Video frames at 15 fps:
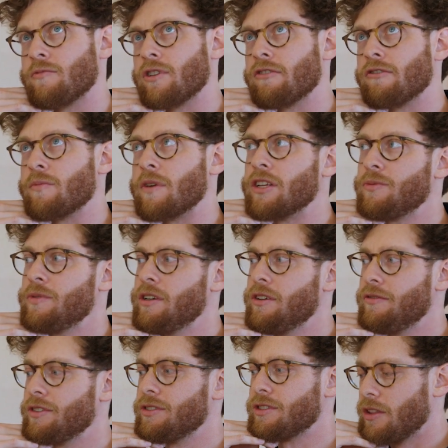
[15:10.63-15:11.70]
What it reminds me
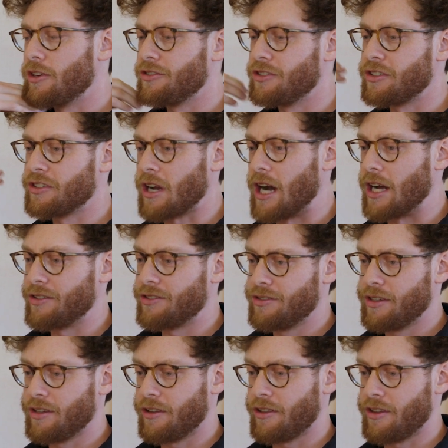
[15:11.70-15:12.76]
of is there's this
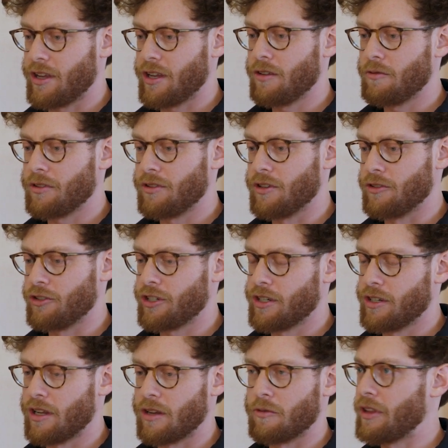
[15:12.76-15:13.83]
constant thing with
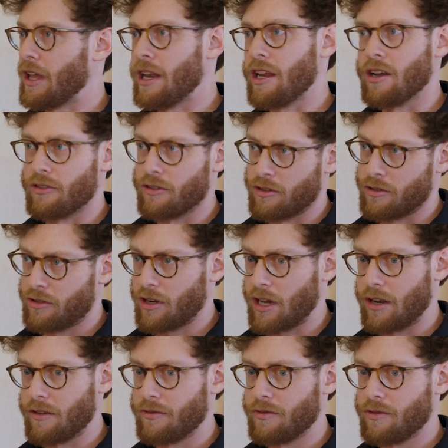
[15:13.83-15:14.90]
Notion and with any other
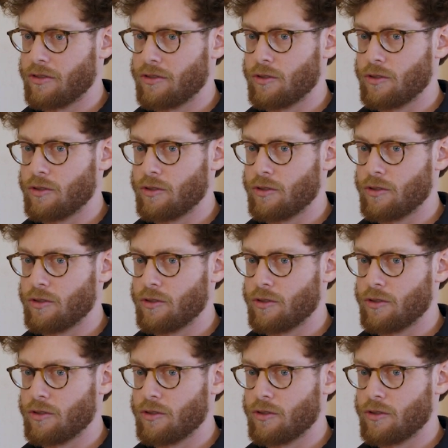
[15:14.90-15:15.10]
kind of